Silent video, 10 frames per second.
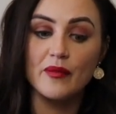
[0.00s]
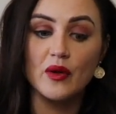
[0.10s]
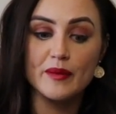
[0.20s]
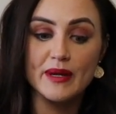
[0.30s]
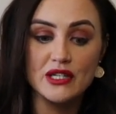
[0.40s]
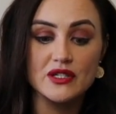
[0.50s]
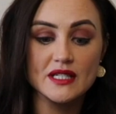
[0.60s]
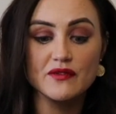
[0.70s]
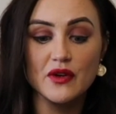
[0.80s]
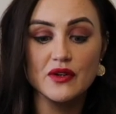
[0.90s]
all the
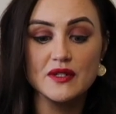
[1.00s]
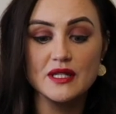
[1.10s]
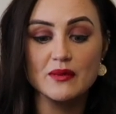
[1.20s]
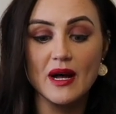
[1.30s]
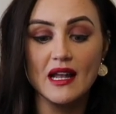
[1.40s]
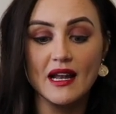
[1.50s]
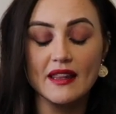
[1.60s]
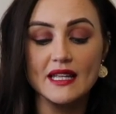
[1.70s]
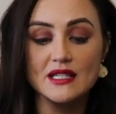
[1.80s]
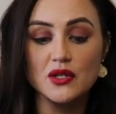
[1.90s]
Pinterest photos as well. I
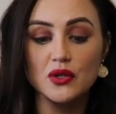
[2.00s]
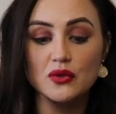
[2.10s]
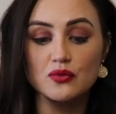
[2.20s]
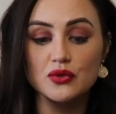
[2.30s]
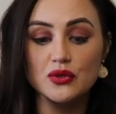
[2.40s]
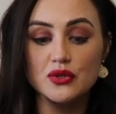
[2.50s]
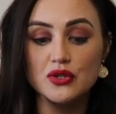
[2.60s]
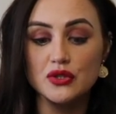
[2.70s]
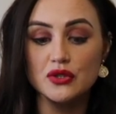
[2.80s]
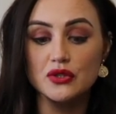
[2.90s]
think it's called Rue
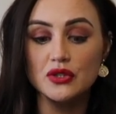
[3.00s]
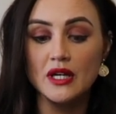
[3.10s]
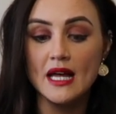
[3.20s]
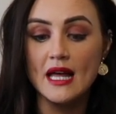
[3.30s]
de